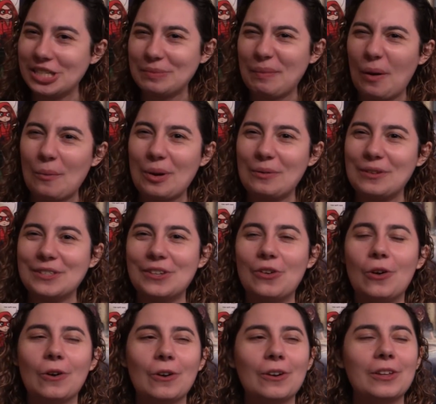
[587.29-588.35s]
this moment was a
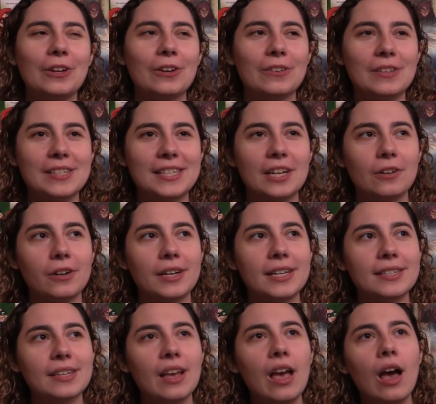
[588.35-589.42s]
little earlier in the
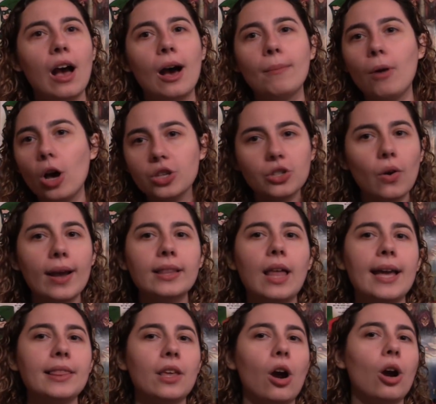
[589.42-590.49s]
series. Um, also, I
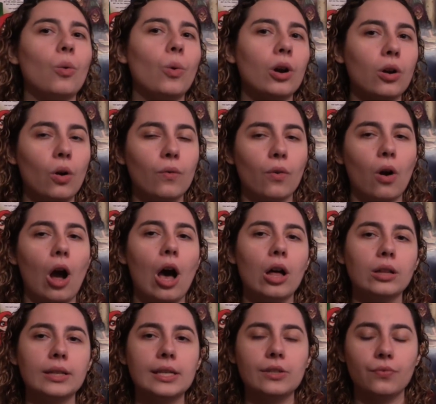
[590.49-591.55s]
like the artwork
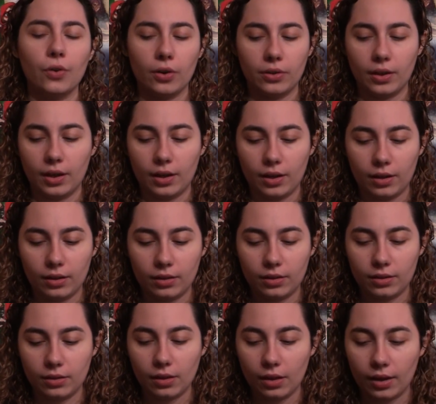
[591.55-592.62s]
overall, at least for the,
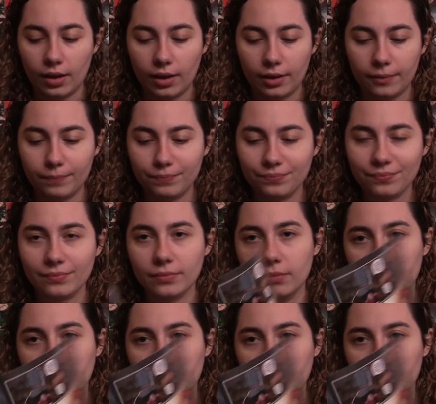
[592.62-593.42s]
the um,